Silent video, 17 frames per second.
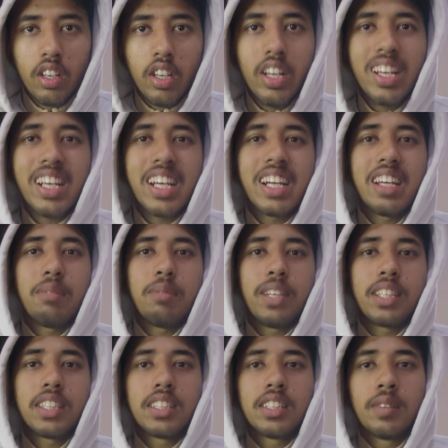In
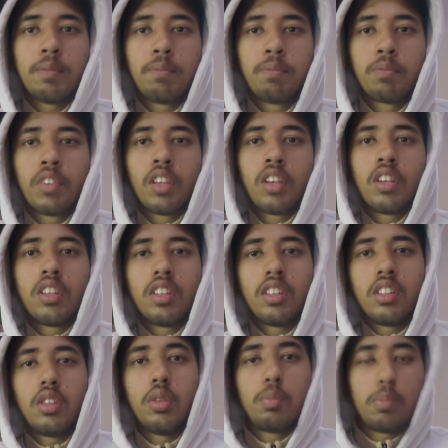academics,
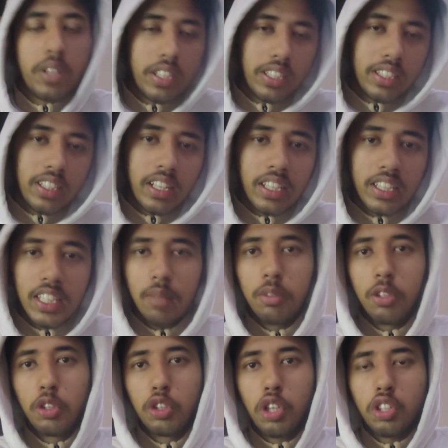you predict
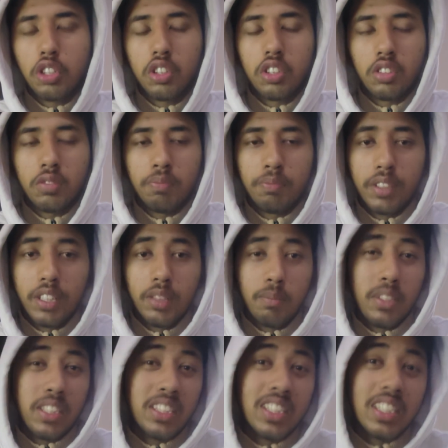exam structure. In
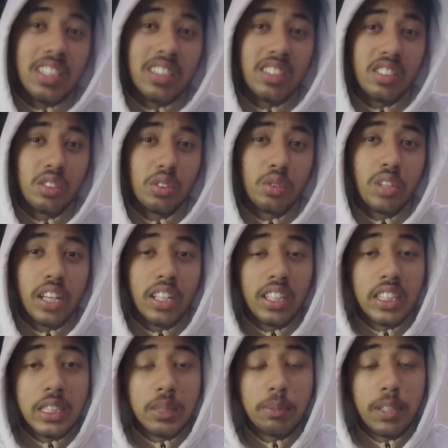business, you
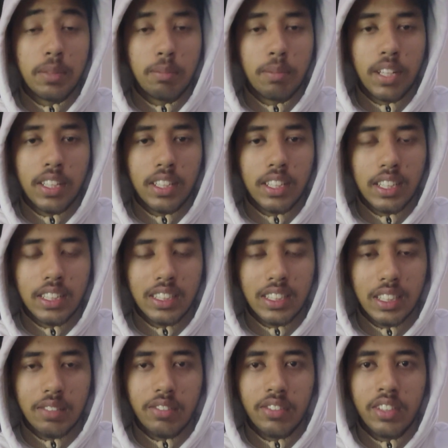anticipate market
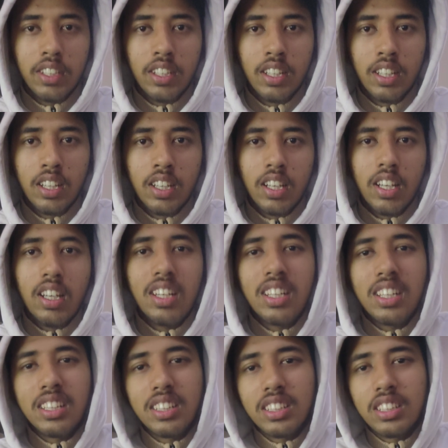shift. In
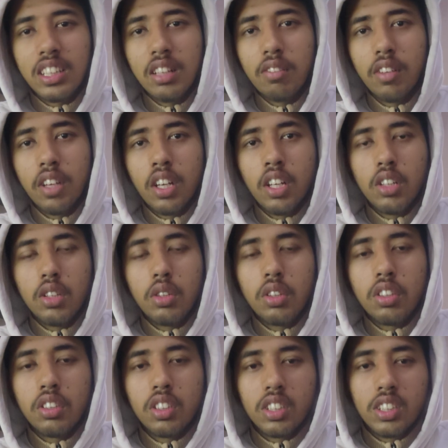leadership,
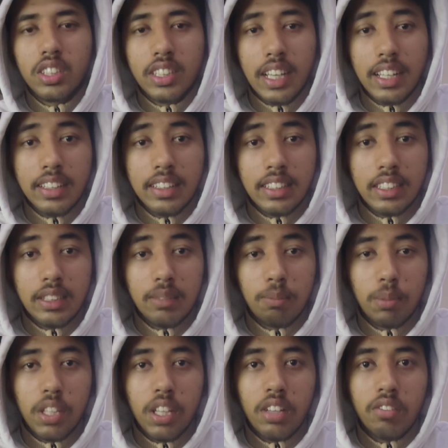you understand team
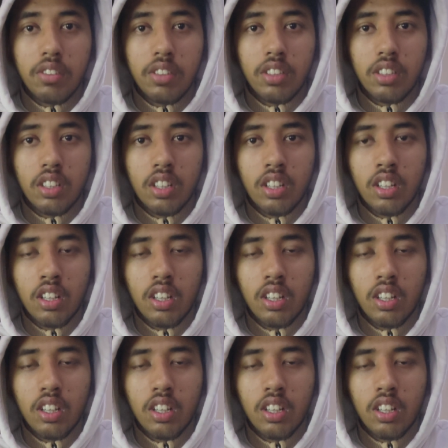behavior.